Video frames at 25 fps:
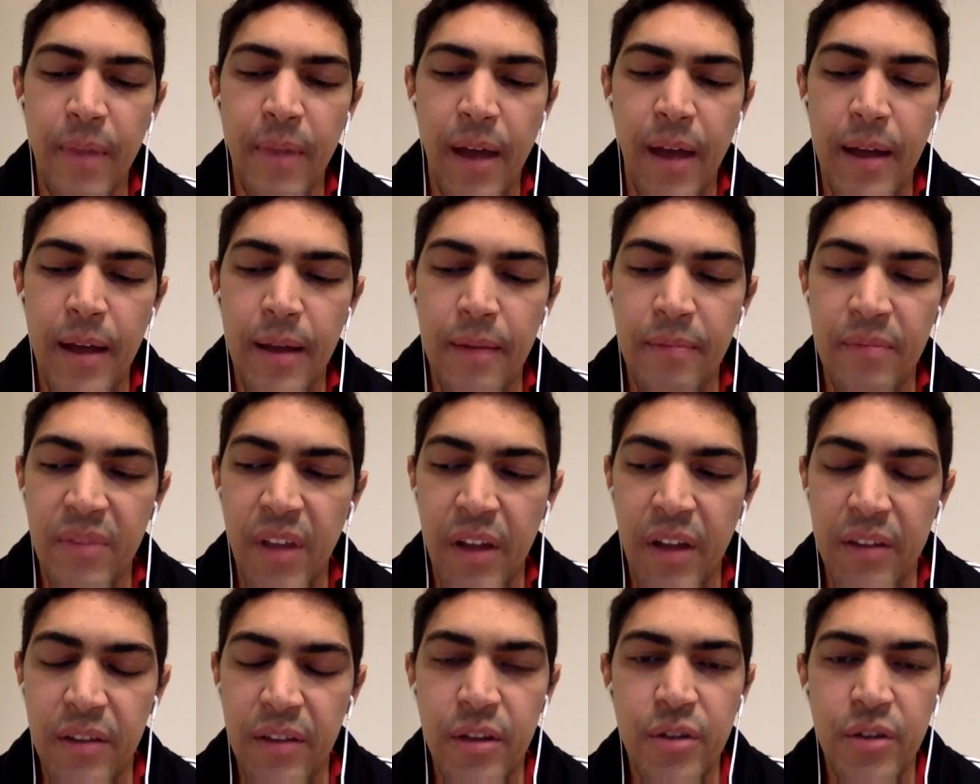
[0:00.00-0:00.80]
um, a
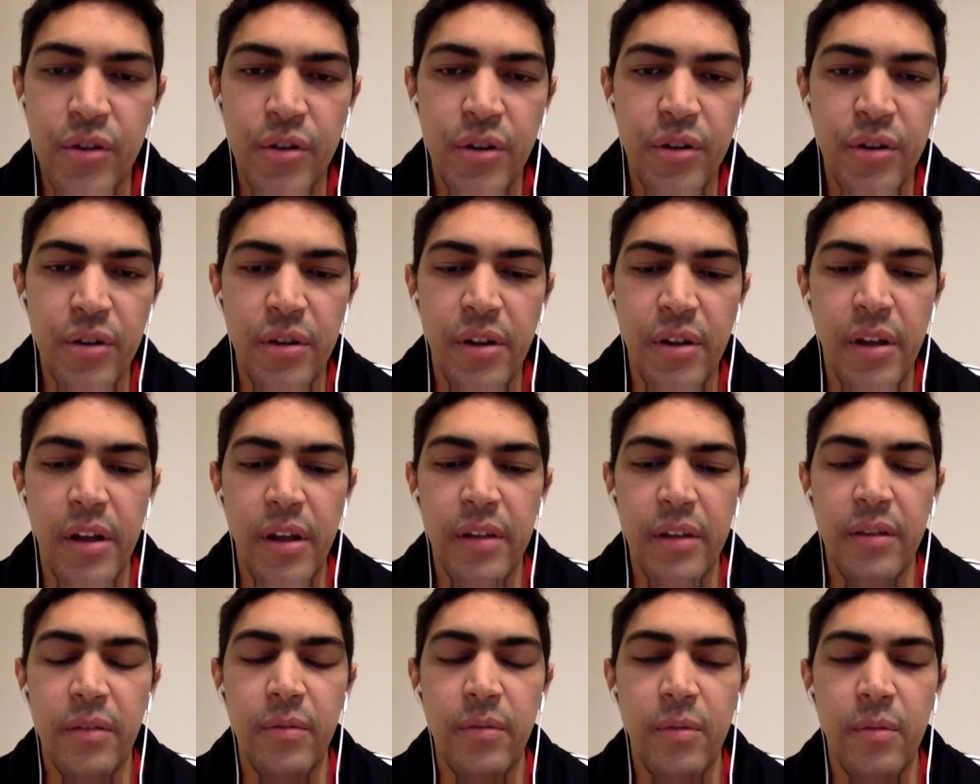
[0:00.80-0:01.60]
teacher at
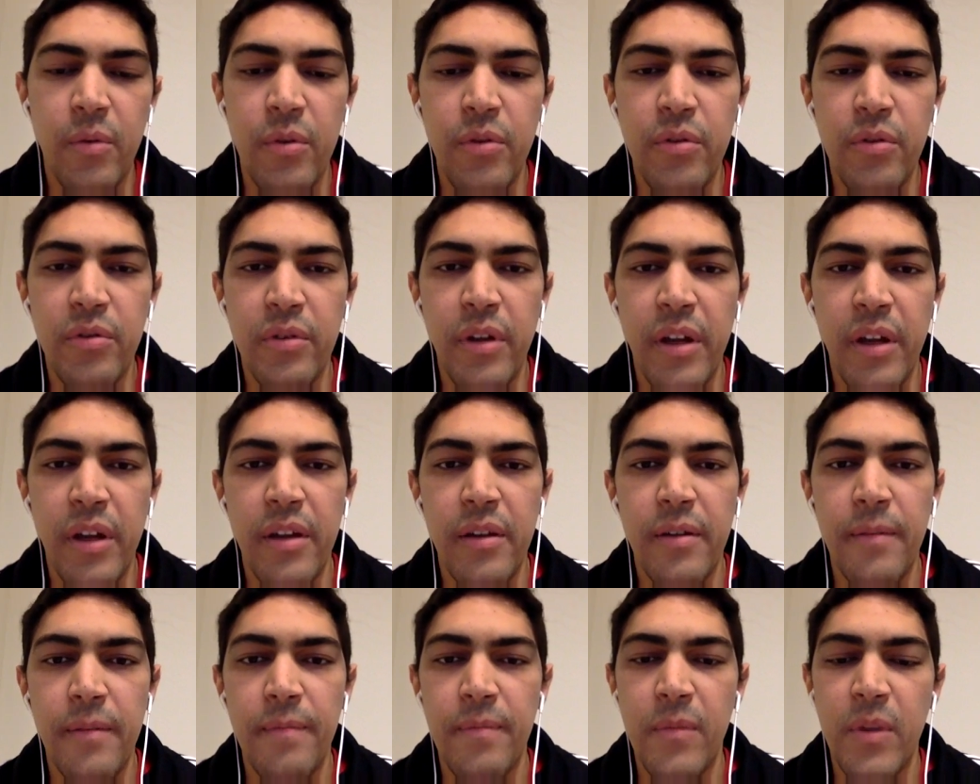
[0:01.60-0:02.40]

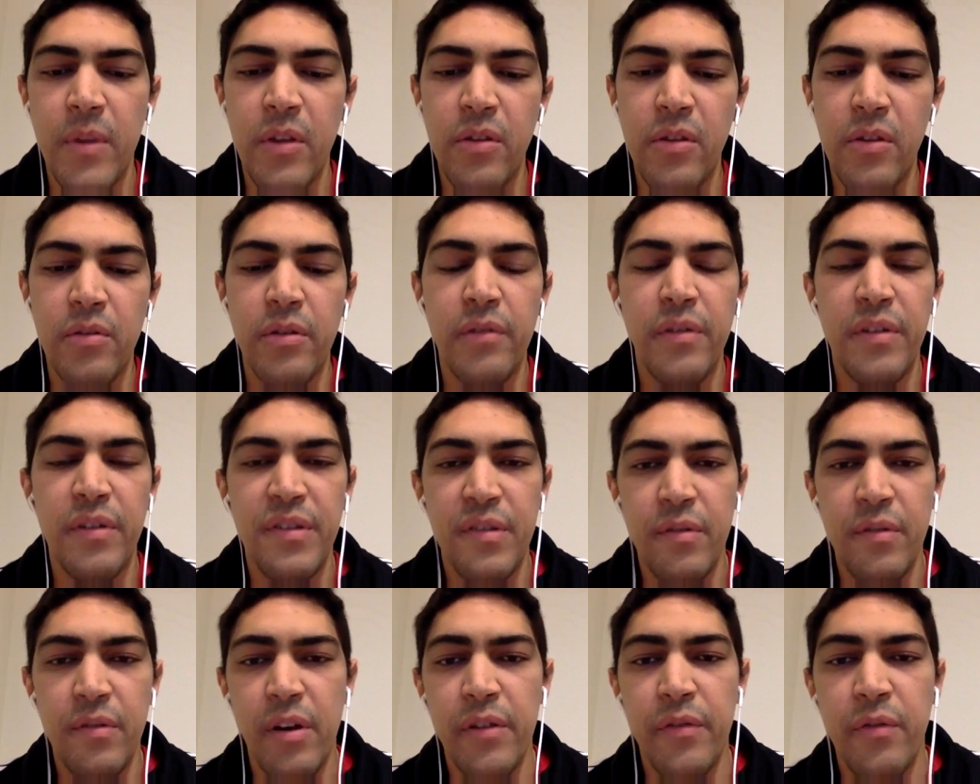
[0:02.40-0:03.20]
um,
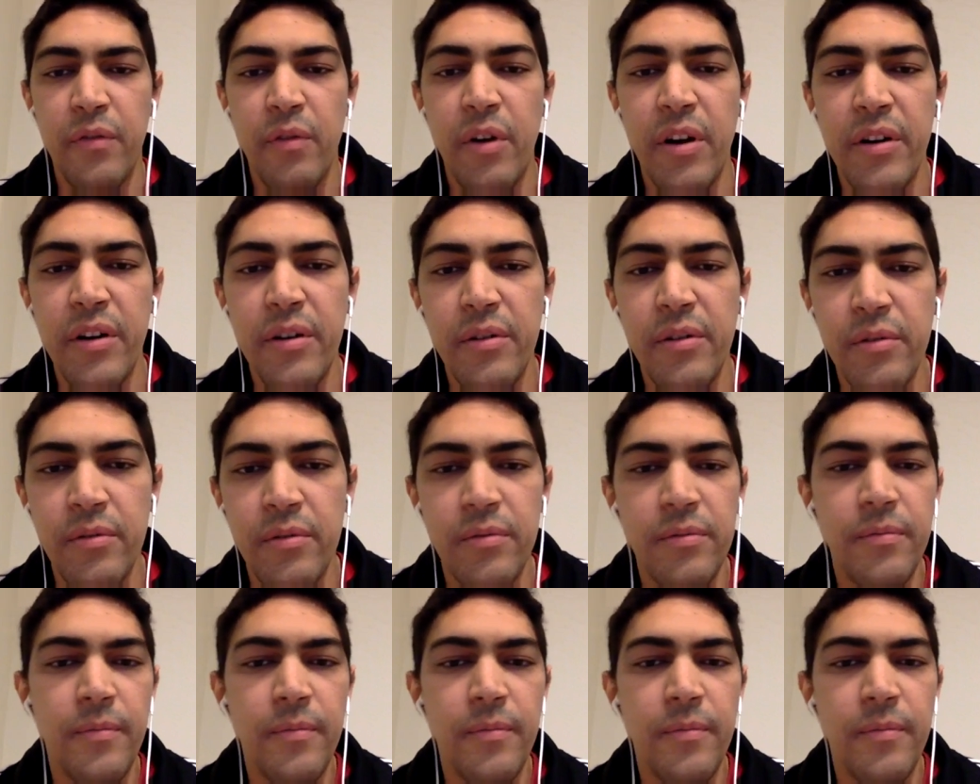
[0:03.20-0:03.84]
University of Waterloo,